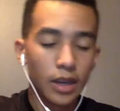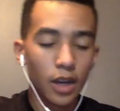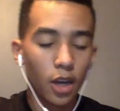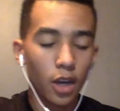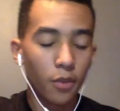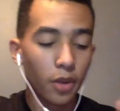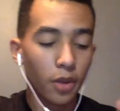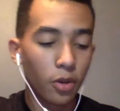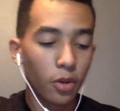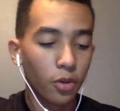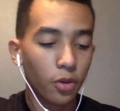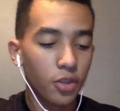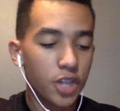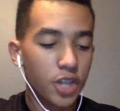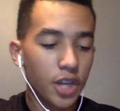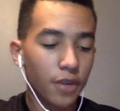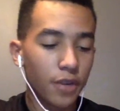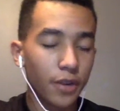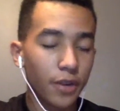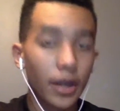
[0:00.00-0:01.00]
on my old
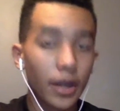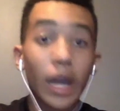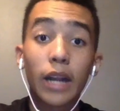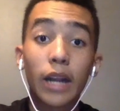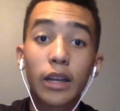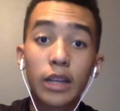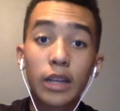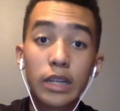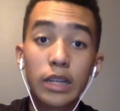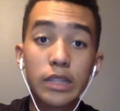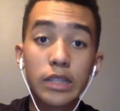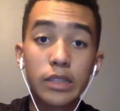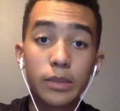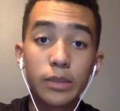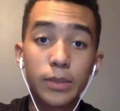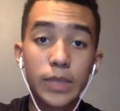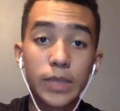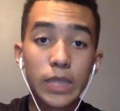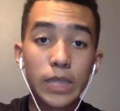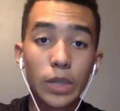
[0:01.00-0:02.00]
channel I had a
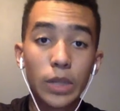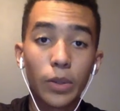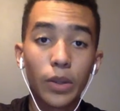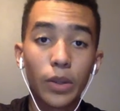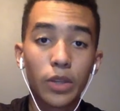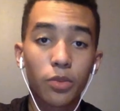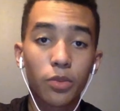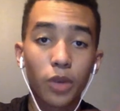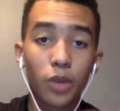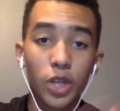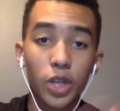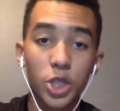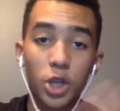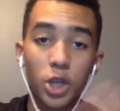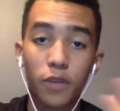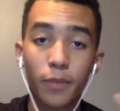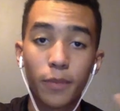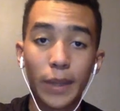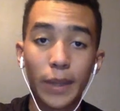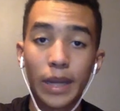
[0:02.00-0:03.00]
customs series where I show
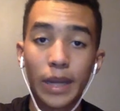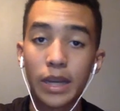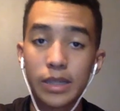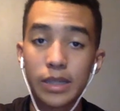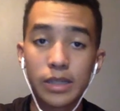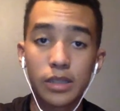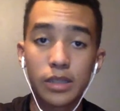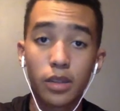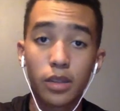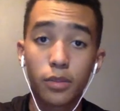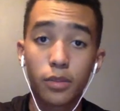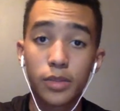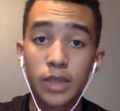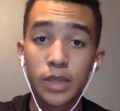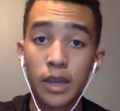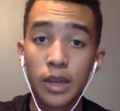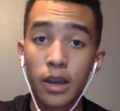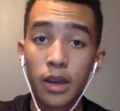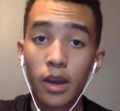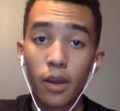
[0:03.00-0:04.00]
off my customs,
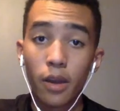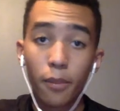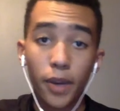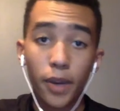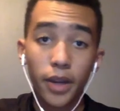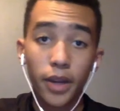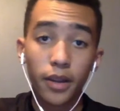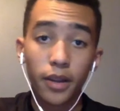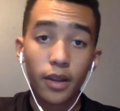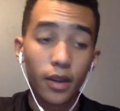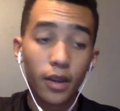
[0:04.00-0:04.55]
but